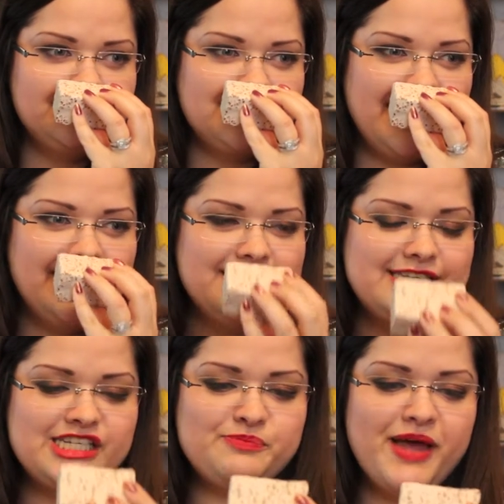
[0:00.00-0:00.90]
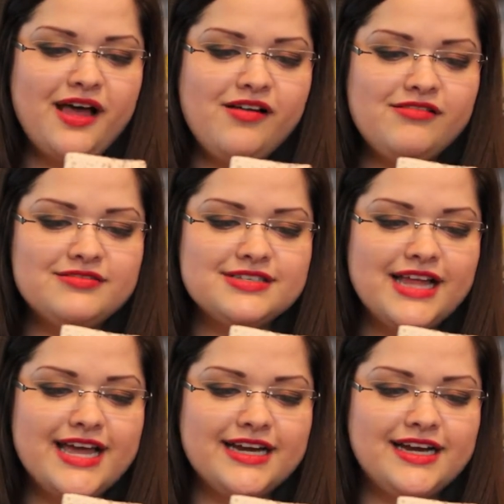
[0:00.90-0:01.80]
Kind of smells
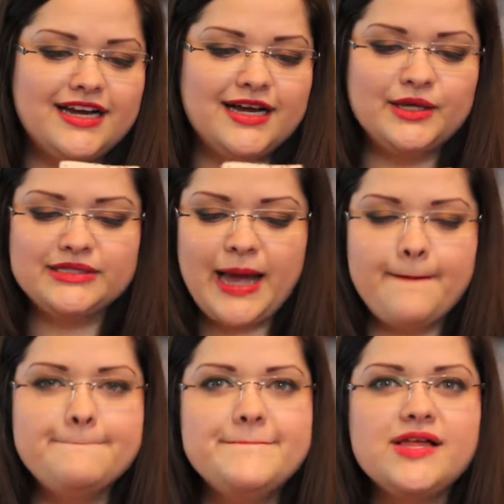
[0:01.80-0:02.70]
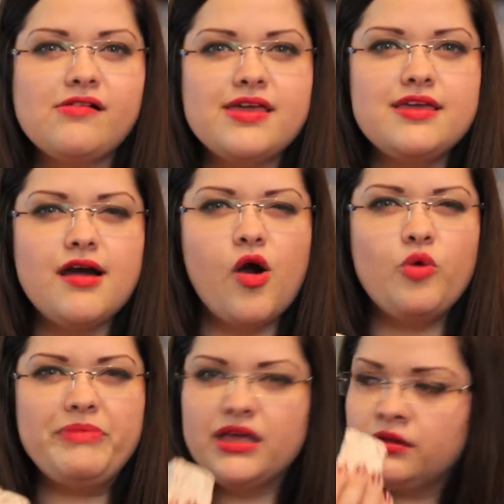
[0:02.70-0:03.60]
like a milky
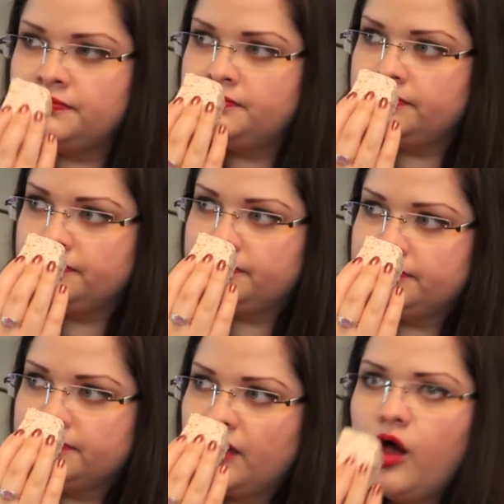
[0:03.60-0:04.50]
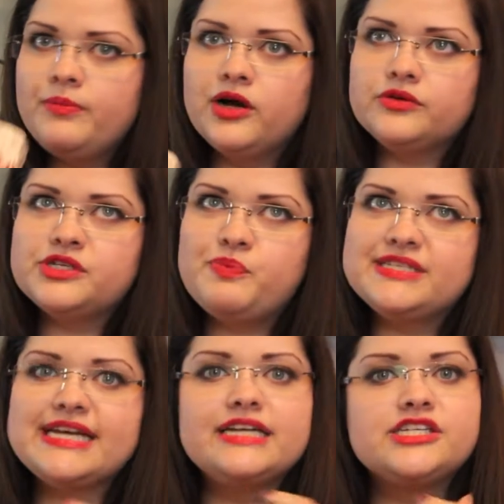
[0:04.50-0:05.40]
oatmeal, almost, but
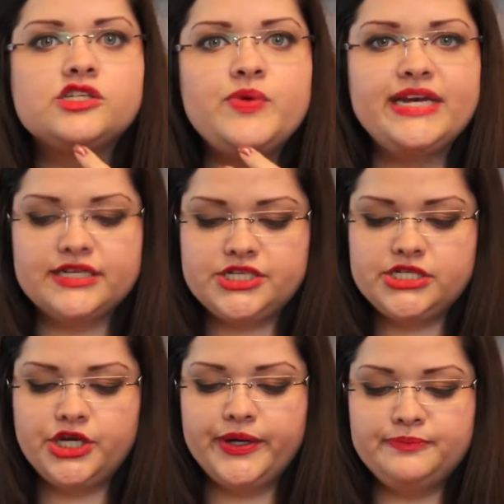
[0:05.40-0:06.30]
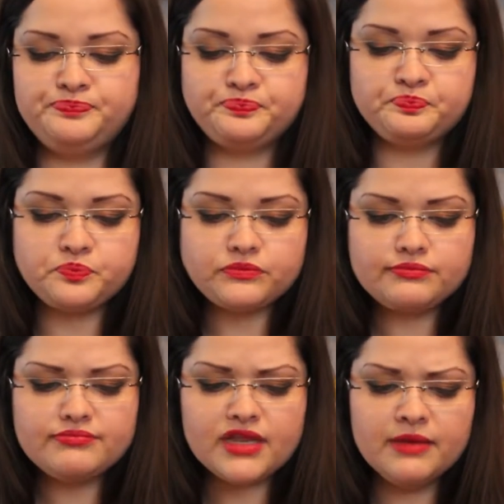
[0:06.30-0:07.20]
it's got a sweetness to it.
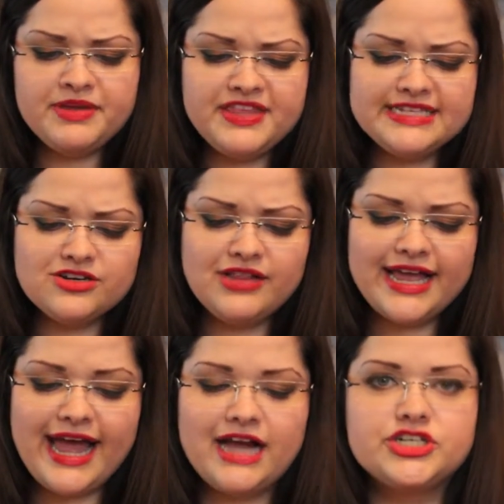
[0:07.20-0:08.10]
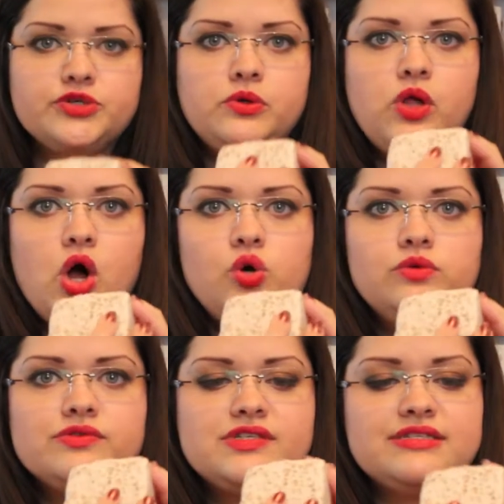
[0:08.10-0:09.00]
But these are like actual
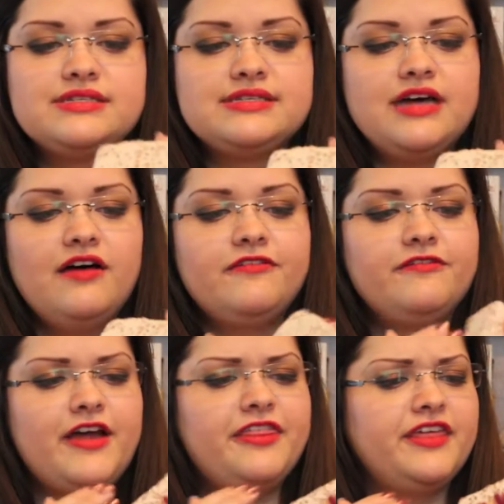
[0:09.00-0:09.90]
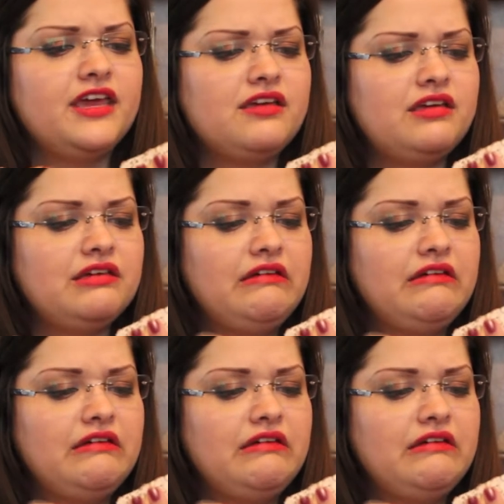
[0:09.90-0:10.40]
oats and stuff, I think.